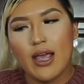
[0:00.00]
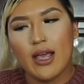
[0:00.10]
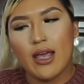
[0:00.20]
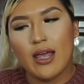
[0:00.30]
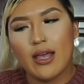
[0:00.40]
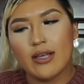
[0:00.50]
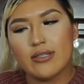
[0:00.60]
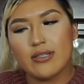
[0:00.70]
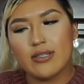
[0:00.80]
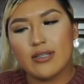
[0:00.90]

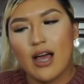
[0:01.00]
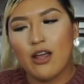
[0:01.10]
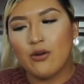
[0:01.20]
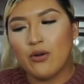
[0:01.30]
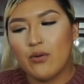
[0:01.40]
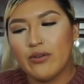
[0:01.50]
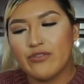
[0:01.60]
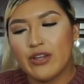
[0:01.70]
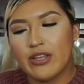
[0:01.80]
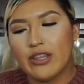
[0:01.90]
And I don't know
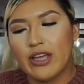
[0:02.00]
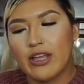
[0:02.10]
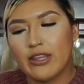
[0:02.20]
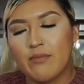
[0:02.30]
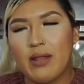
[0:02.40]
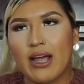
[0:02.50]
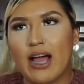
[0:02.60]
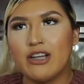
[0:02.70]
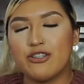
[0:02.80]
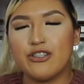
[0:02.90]
if the
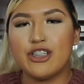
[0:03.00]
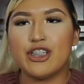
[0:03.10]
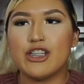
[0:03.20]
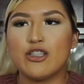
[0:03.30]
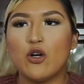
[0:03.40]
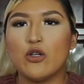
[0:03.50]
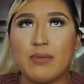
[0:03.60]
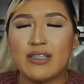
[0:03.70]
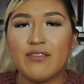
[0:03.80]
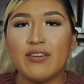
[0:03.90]
black-eyed children just go
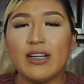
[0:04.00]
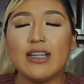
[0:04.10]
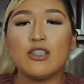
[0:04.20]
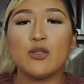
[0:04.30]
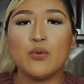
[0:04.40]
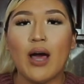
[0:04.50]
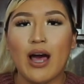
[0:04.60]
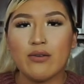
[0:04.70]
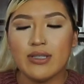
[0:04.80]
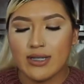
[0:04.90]
specifically to
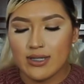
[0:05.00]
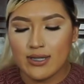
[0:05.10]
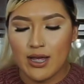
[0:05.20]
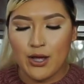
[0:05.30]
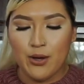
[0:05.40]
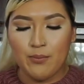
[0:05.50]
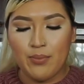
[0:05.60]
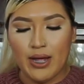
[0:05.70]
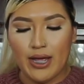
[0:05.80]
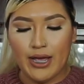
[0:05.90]
houses.
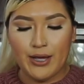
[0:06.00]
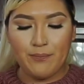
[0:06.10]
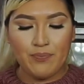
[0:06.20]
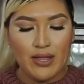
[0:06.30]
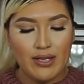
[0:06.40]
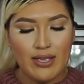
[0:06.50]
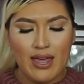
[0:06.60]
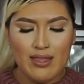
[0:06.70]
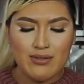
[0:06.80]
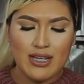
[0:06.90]
But
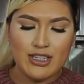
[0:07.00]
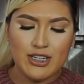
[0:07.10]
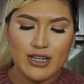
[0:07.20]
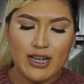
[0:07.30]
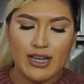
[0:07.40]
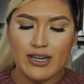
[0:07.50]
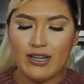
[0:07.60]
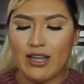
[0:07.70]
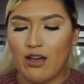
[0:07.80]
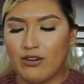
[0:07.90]
yeah, that was actually like an
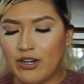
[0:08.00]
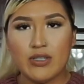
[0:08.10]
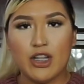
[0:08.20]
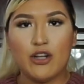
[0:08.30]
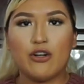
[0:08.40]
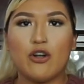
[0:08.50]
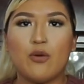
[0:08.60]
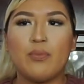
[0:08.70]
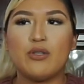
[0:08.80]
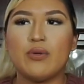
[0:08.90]
encounter. It was a little
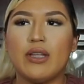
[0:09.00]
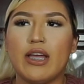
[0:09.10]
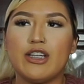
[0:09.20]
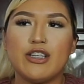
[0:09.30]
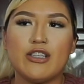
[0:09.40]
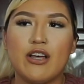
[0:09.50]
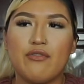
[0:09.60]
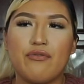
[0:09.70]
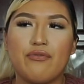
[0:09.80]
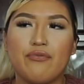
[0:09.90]
girl between the ages of